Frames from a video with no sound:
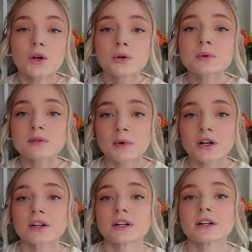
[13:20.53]
who was
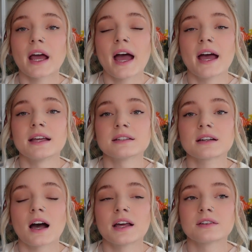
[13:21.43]
murdered and
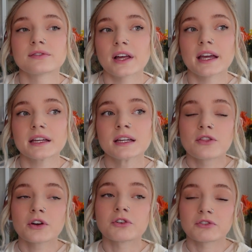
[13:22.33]
kind of like
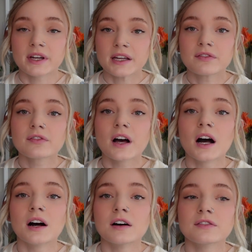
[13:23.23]
the grief
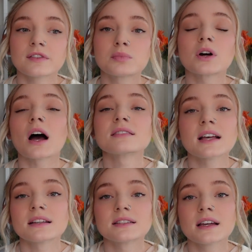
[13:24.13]
of
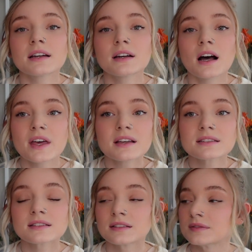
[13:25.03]
processing
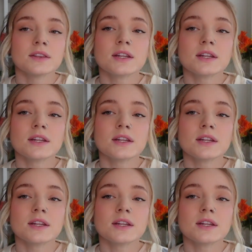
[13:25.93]
this.